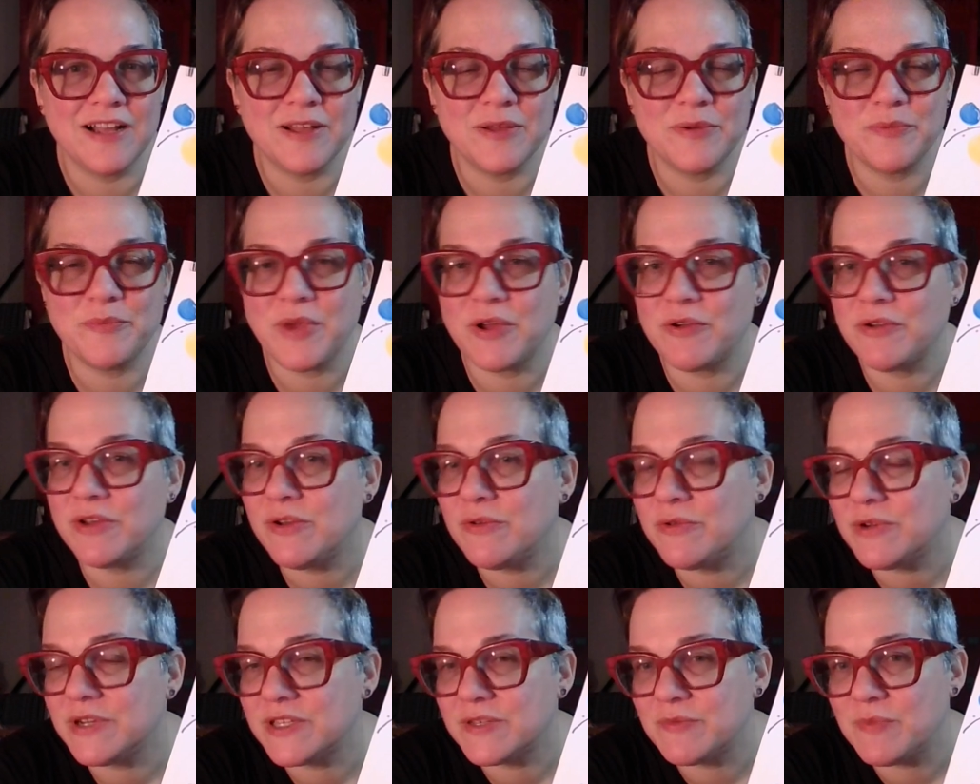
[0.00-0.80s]
Merry
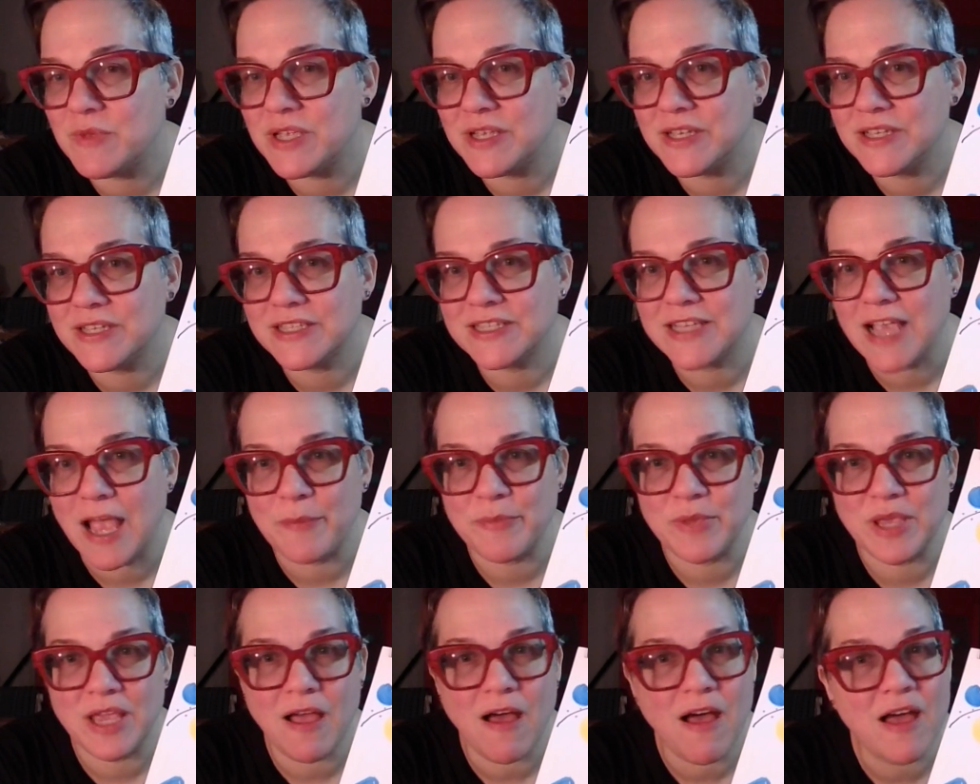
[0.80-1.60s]
Christmas,
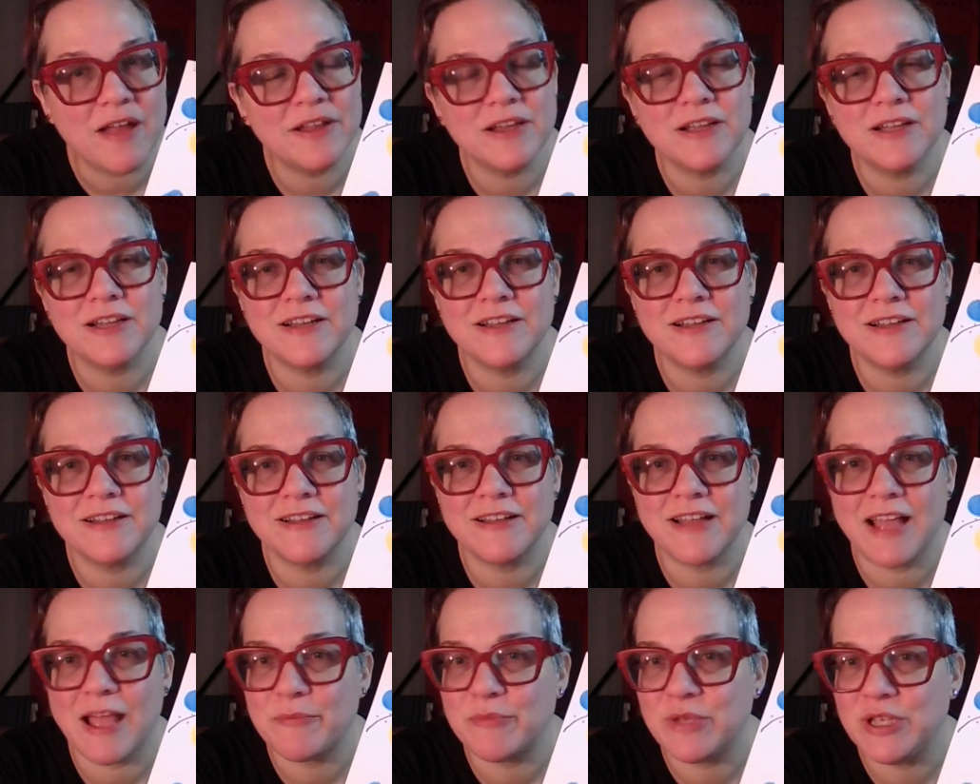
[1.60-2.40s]
Happy
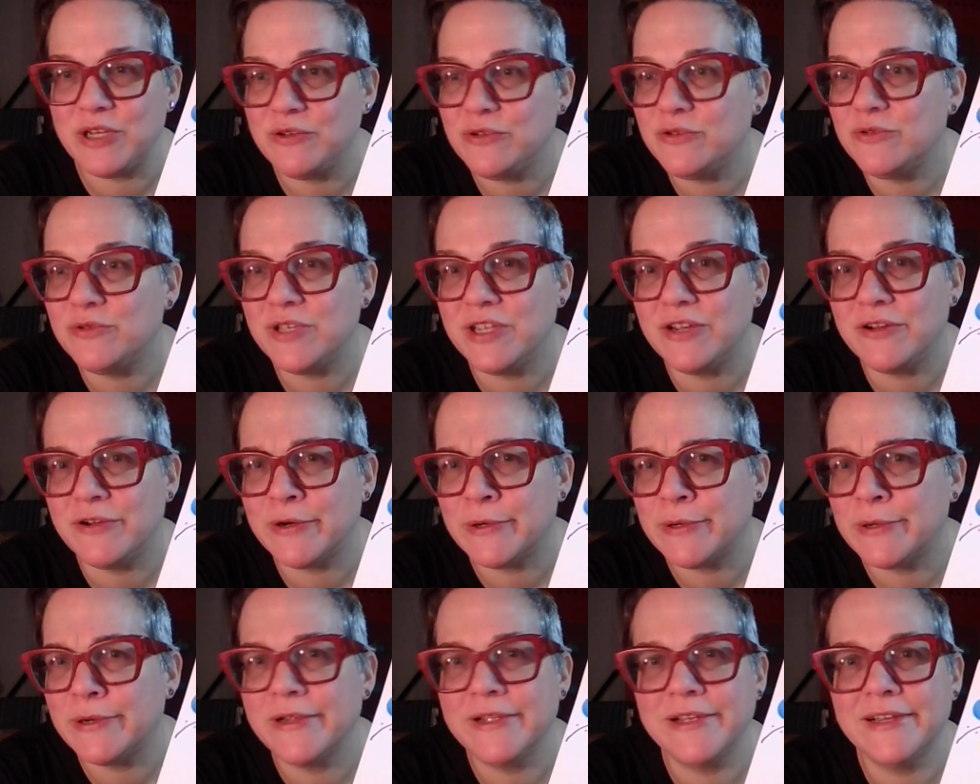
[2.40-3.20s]
Hanukkah, Happy New
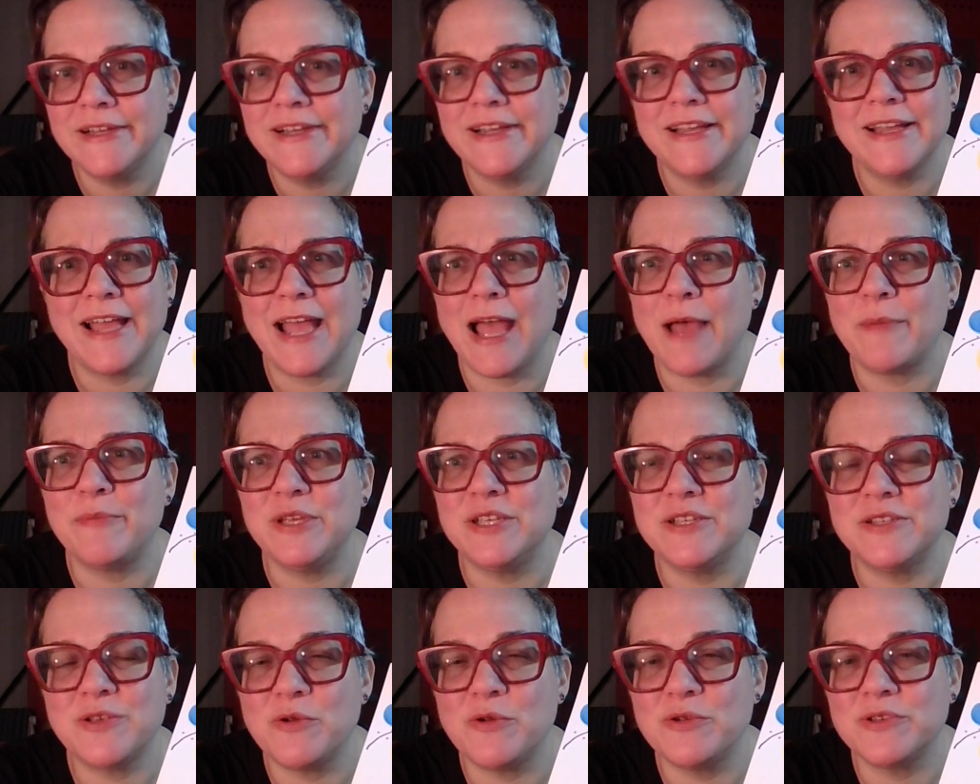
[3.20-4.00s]
Year,
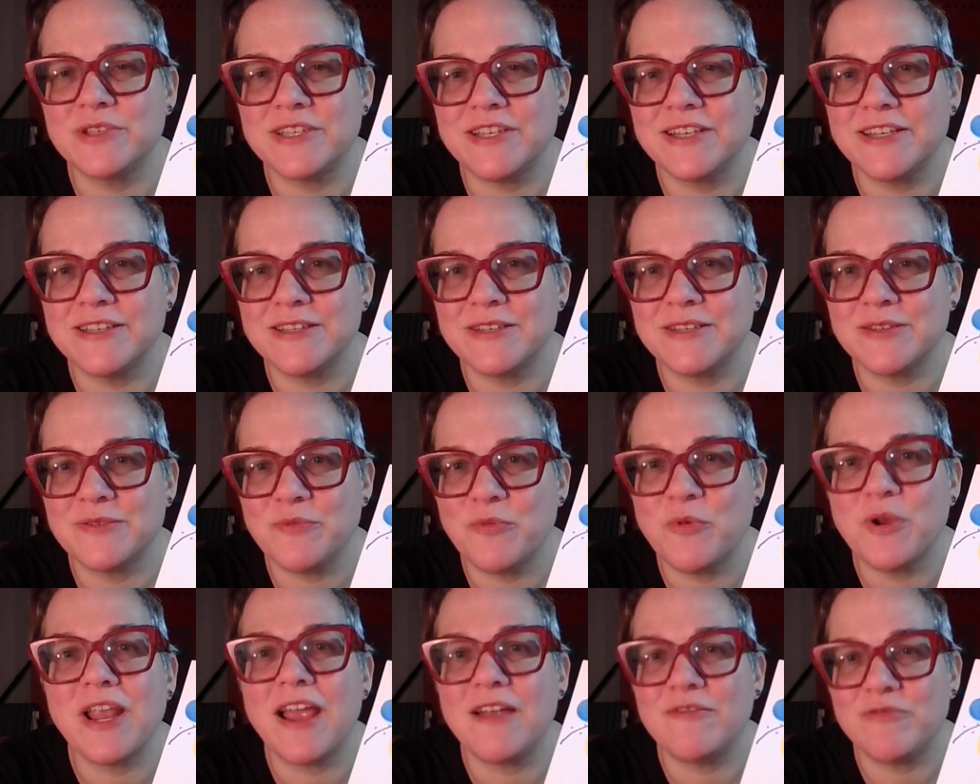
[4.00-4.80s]
Happy Solstice,
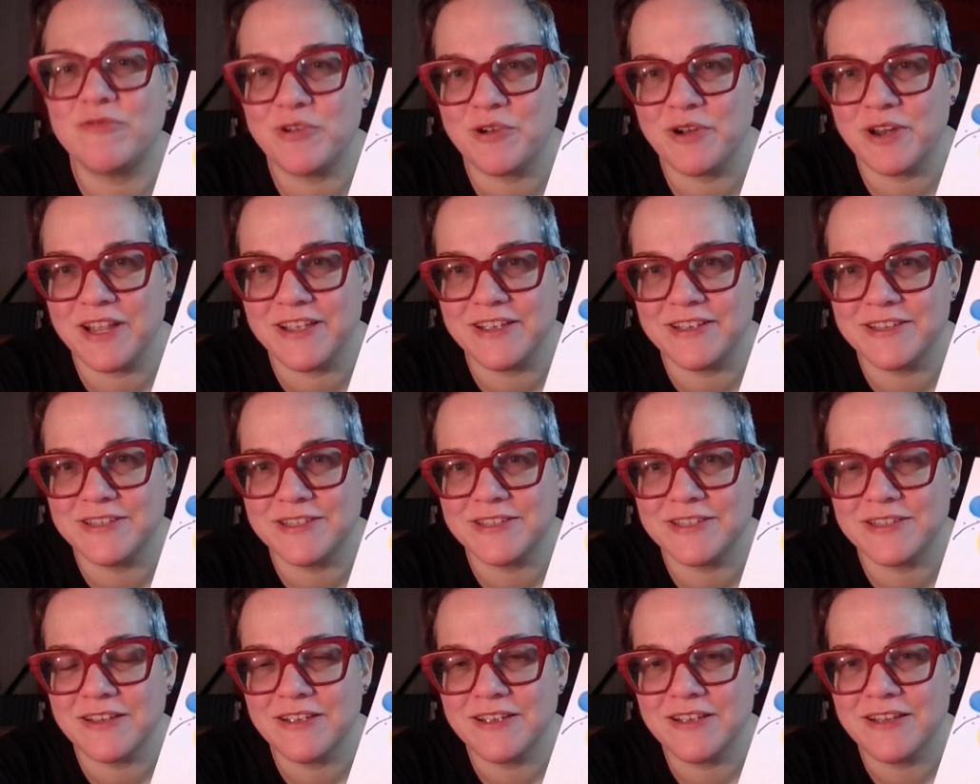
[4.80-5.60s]
whatever it
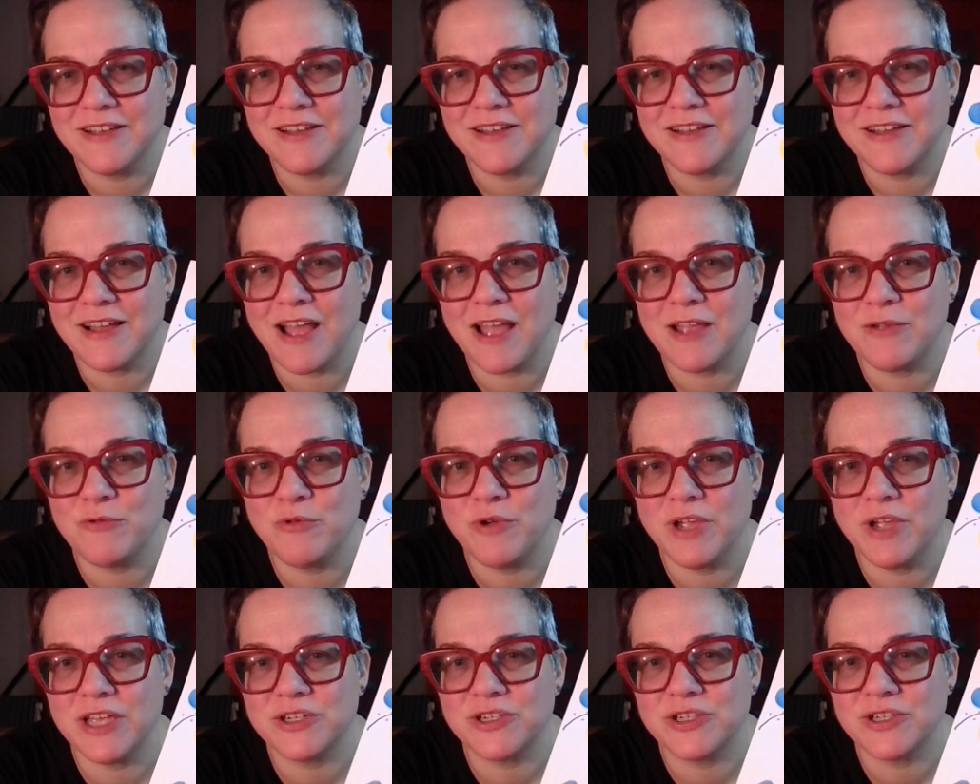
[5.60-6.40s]
is. I
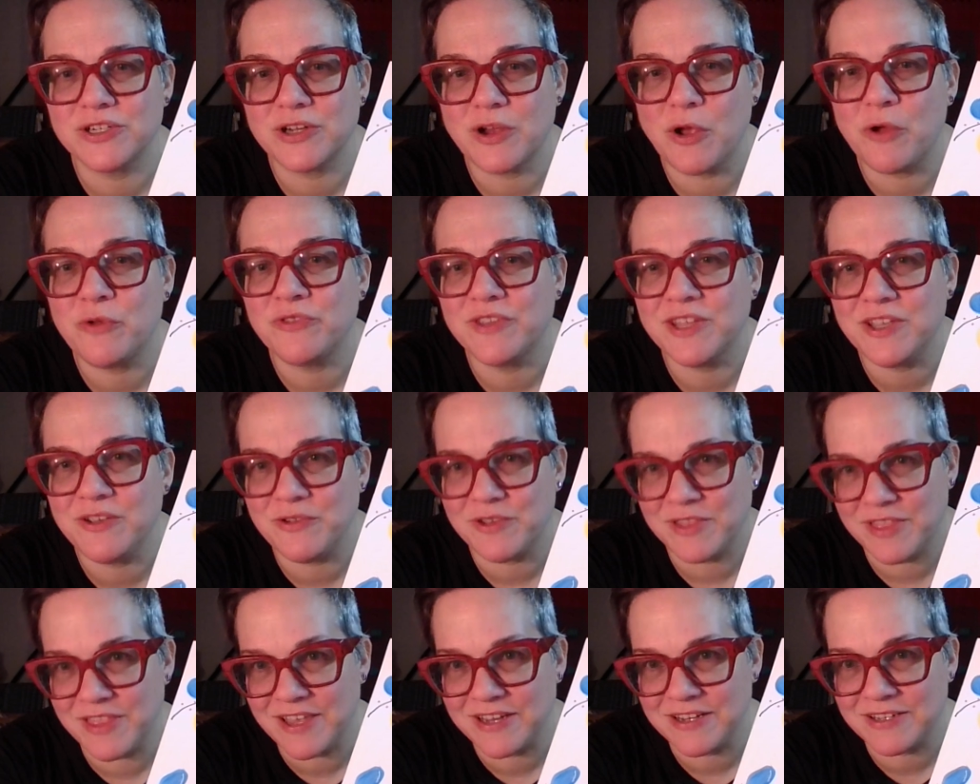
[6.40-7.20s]
wish only
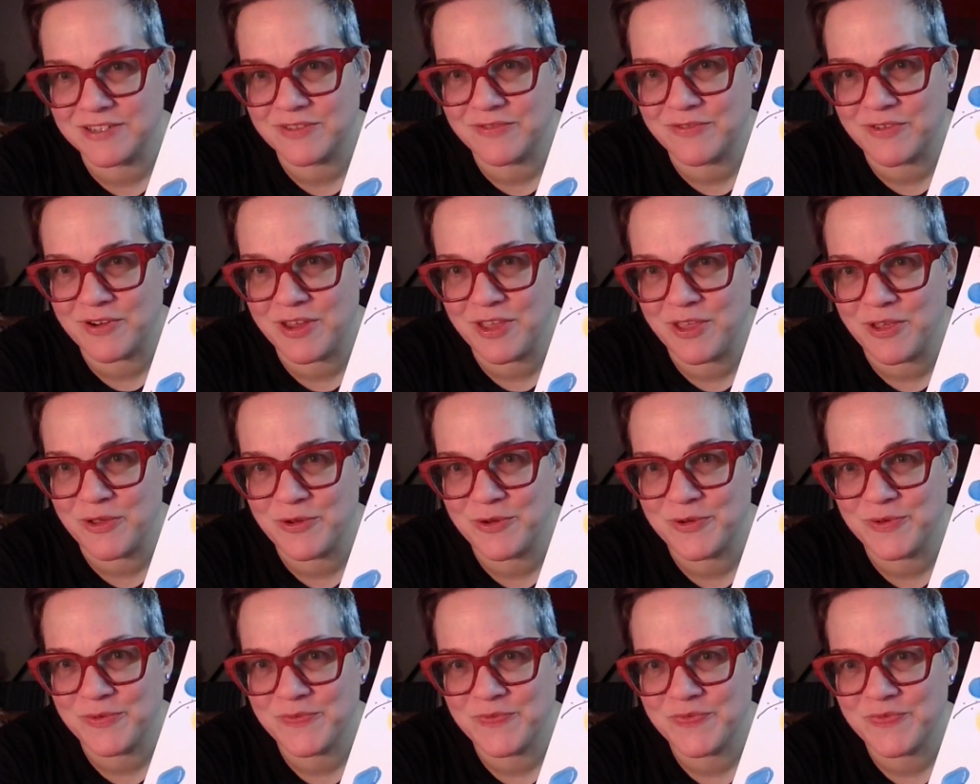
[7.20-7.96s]
good things for you.